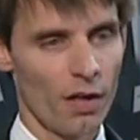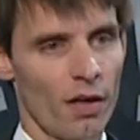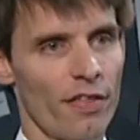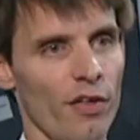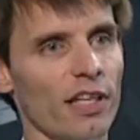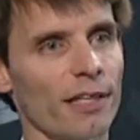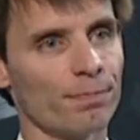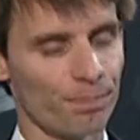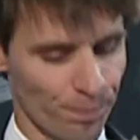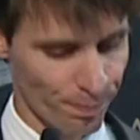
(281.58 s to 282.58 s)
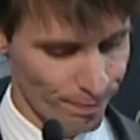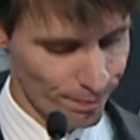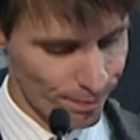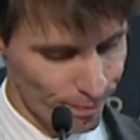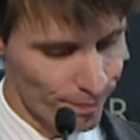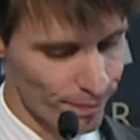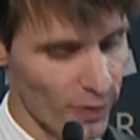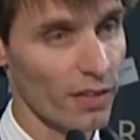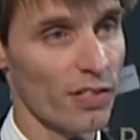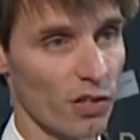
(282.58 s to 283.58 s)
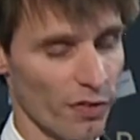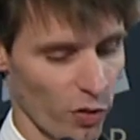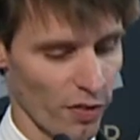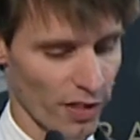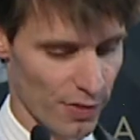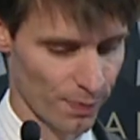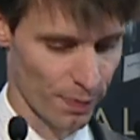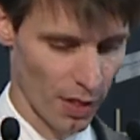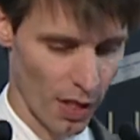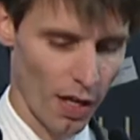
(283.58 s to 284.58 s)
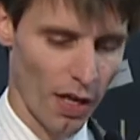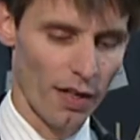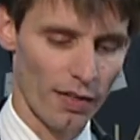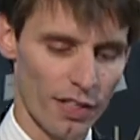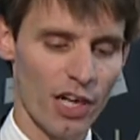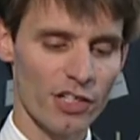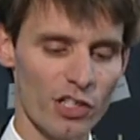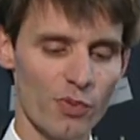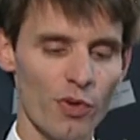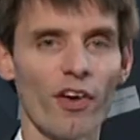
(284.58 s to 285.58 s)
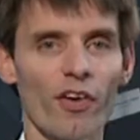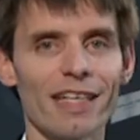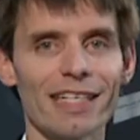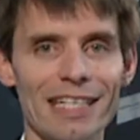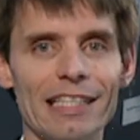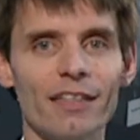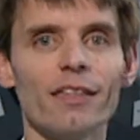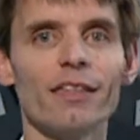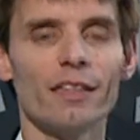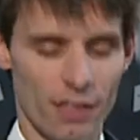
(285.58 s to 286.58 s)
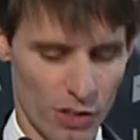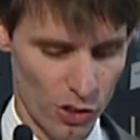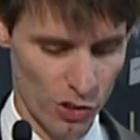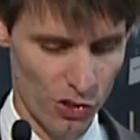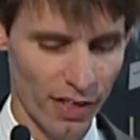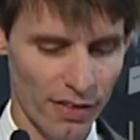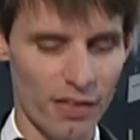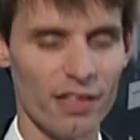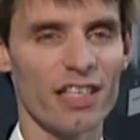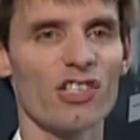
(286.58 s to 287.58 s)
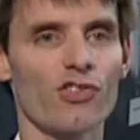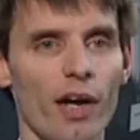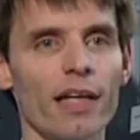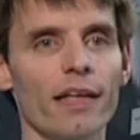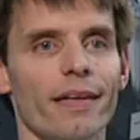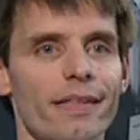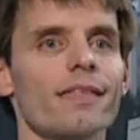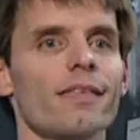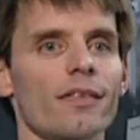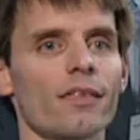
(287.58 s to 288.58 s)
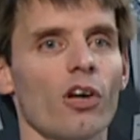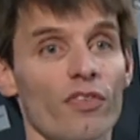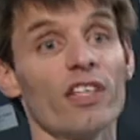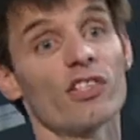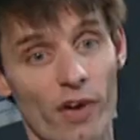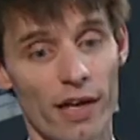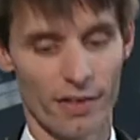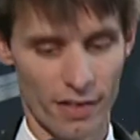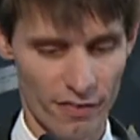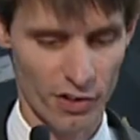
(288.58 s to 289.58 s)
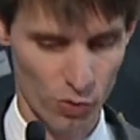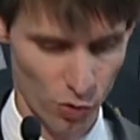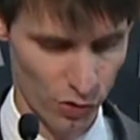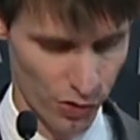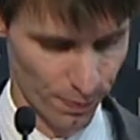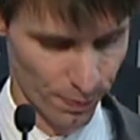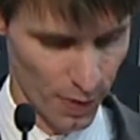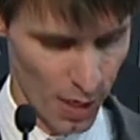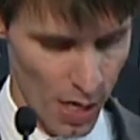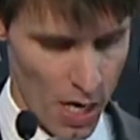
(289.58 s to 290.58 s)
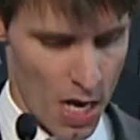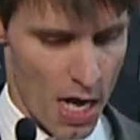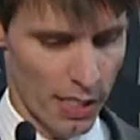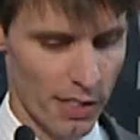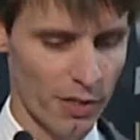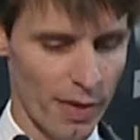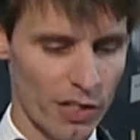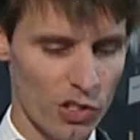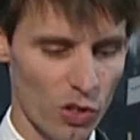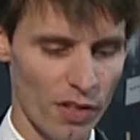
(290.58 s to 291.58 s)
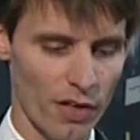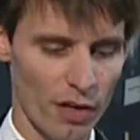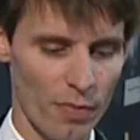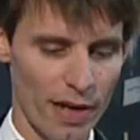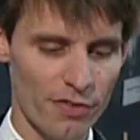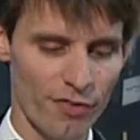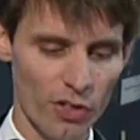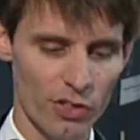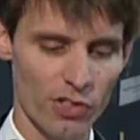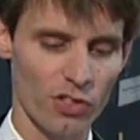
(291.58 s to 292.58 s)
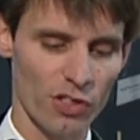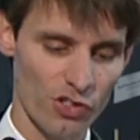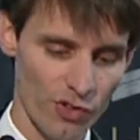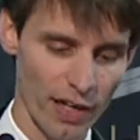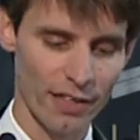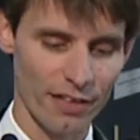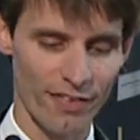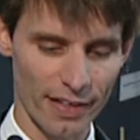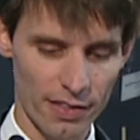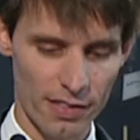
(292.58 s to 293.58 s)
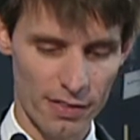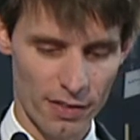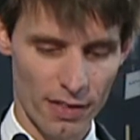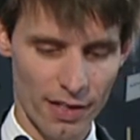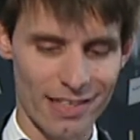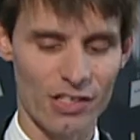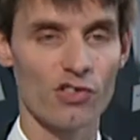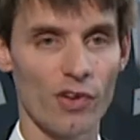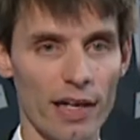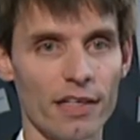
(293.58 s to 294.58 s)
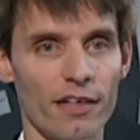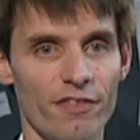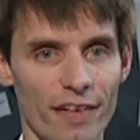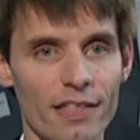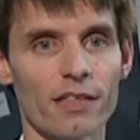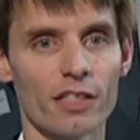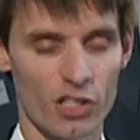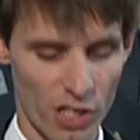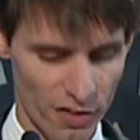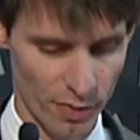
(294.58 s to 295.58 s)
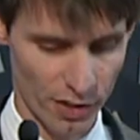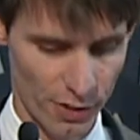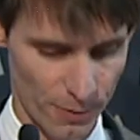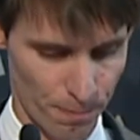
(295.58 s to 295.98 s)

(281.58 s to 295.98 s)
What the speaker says: Thirdly, there's only 4 things. The judges were very keen to strengthen the Australianness of the Australian Event Awards. And so to make sure that it remains focused on Australian events and Australian event achievements.